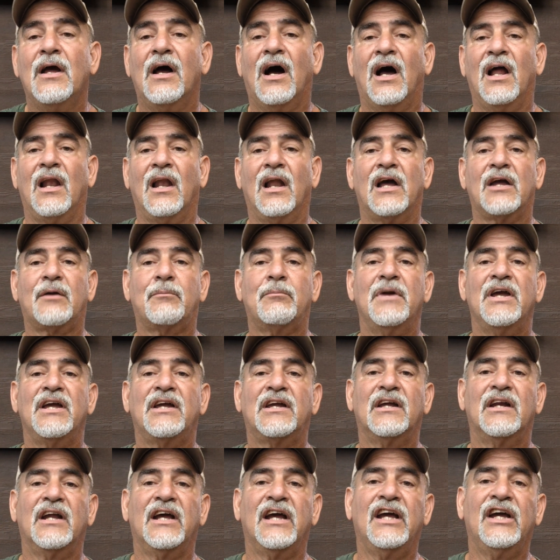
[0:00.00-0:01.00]
I like
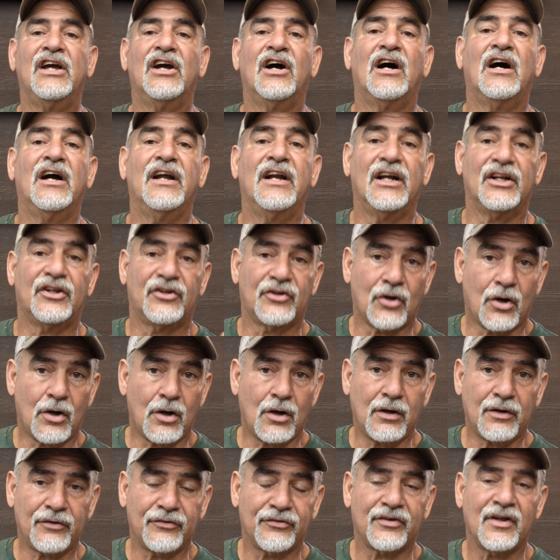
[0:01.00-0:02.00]
making AI that
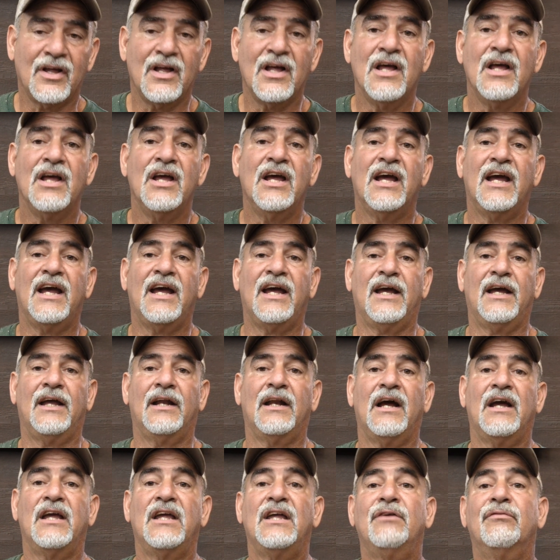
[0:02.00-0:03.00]
talks. And
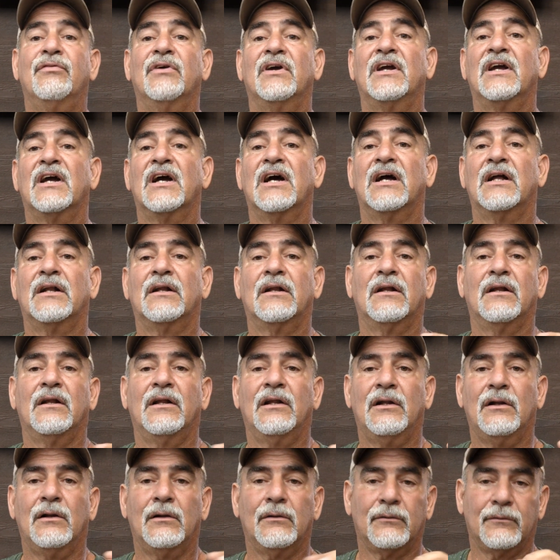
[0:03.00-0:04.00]
I even got a
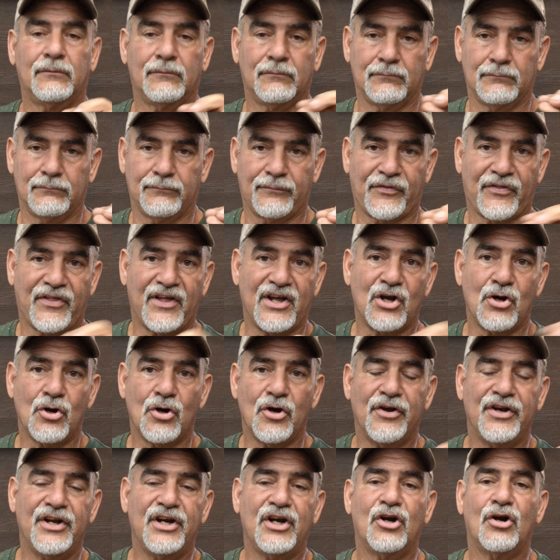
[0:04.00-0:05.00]
little thing
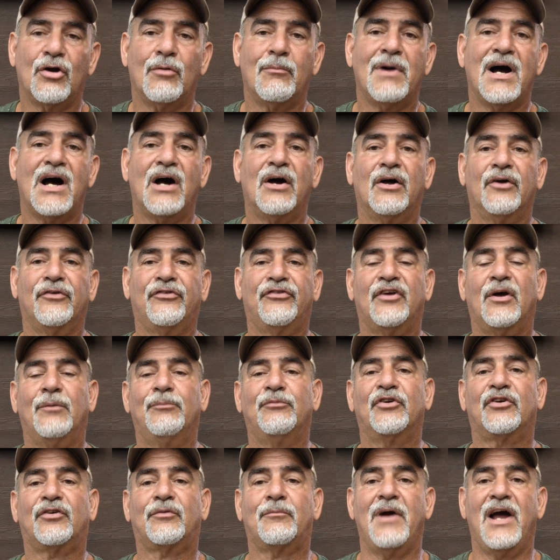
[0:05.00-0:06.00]
on there about a
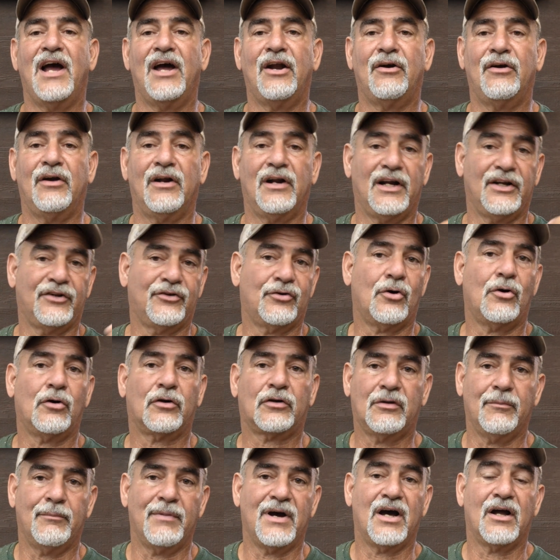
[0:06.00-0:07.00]
subject matter that I
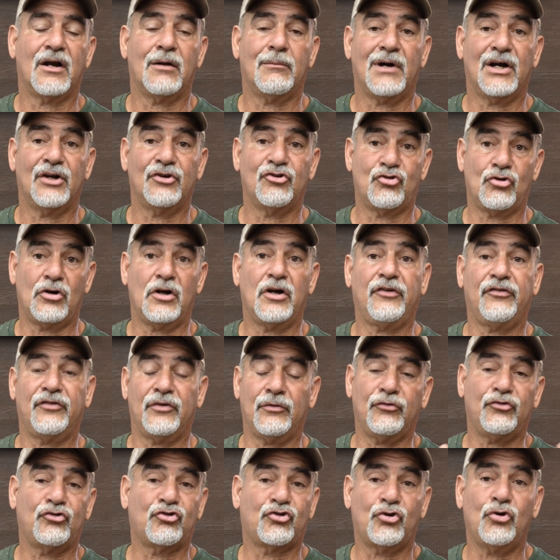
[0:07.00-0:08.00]
talked about drugs. It
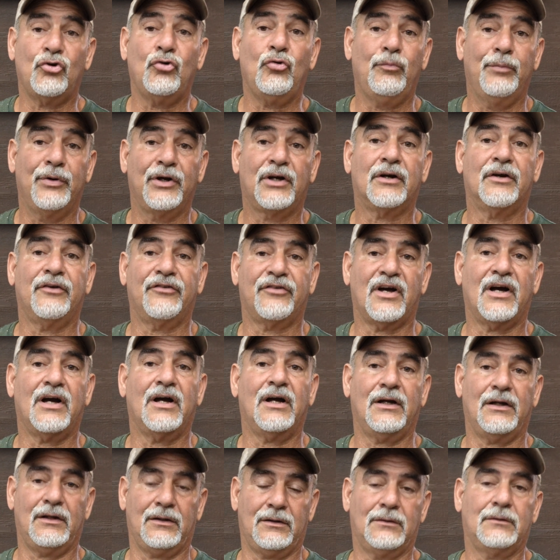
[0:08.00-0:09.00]
was true because
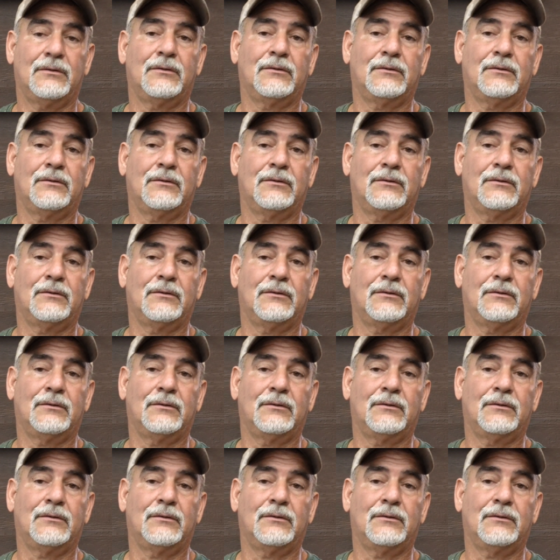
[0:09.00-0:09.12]
I